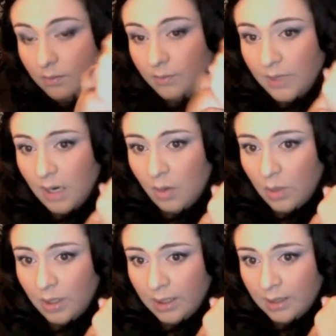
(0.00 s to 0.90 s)
but I don't
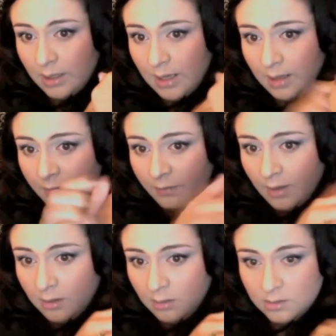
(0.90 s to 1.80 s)
want to get any
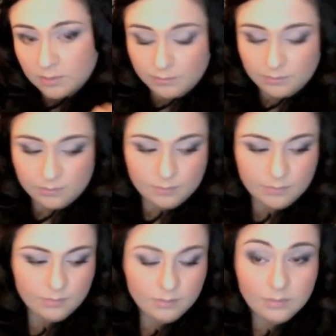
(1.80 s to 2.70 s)
freckles
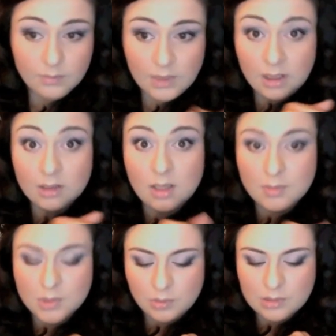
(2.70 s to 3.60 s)

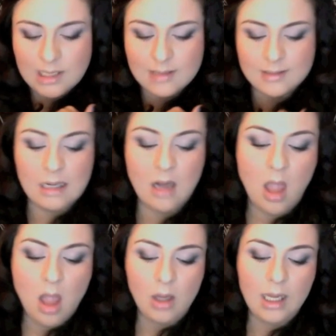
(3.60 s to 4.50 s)
anytime soon, as I said.
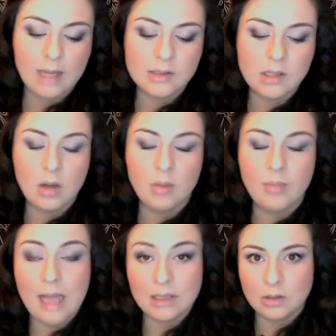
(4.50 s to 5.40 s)
Okay, so
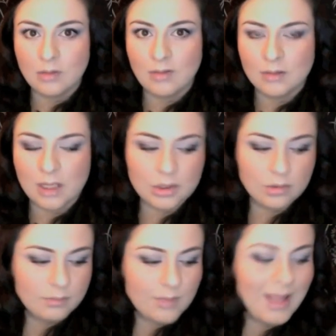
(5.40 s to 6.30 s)
back to the
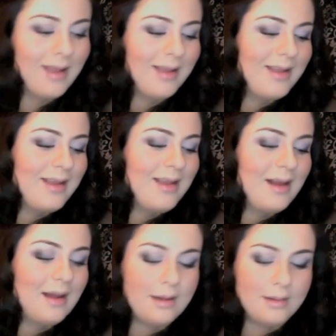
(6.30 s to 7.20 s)
foundation.
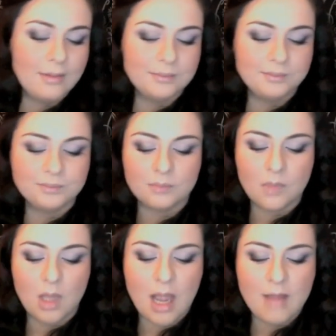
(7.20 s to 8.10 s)

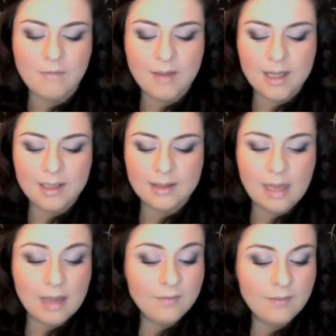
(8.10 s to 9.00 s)
I
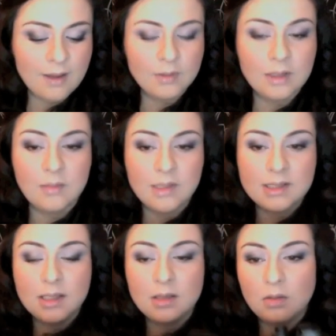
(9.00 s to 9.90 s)
found that
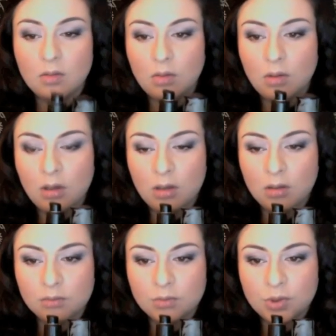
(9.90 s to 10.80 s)
mixing
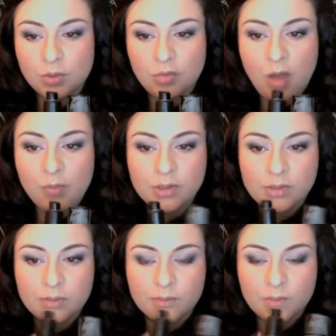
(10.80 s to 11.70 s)
2
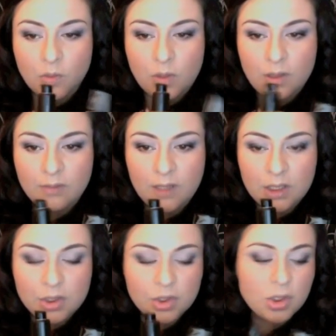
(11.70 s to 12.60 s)
drops, one of
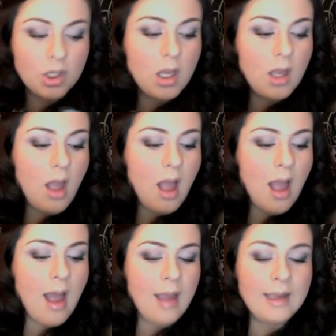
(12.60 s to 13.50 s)
each,
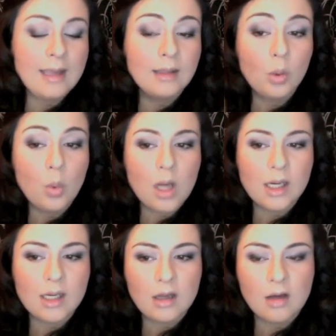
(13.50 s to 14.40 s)
I get the
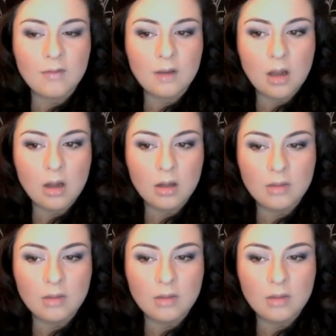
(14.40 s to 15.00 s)
quality of all